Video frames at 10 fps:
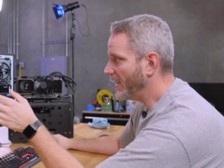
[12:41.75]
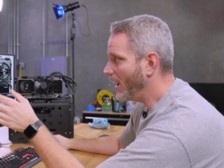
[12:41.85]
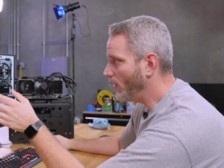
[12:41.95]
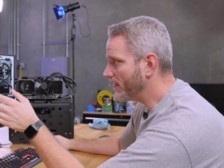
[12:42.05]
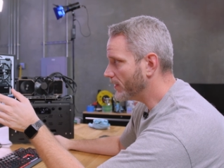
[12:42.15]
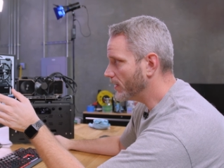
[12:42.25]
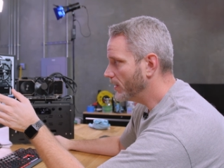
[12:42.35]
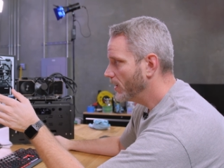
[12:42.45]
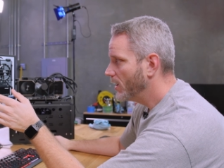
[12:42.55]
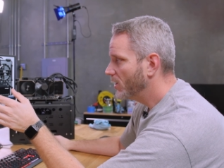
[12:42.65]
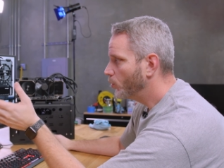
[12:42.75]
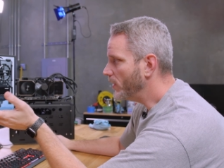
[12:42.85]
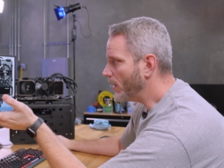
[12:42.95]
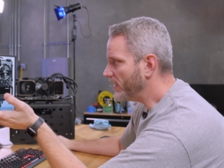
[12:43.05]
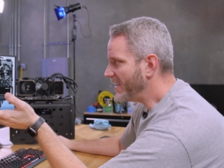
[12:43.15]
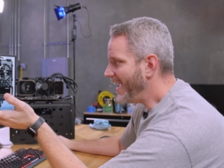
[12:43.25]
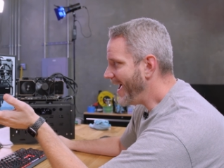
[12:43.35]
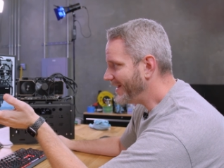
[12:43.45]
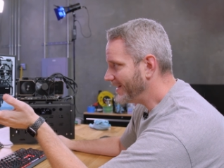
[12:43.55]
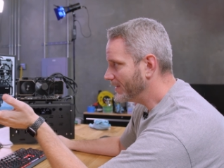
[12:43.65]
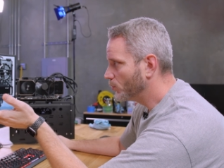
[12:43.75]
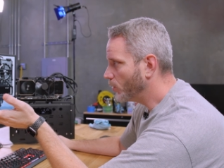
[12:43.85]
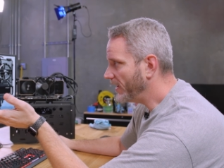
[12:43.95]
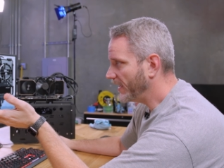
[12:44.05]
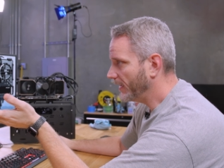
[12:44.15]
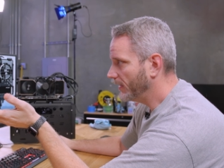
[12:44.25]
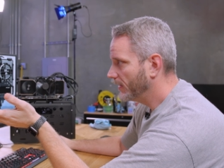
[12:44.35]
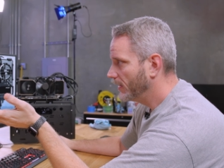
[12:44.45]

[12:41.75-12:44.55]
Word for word: However, we already had it running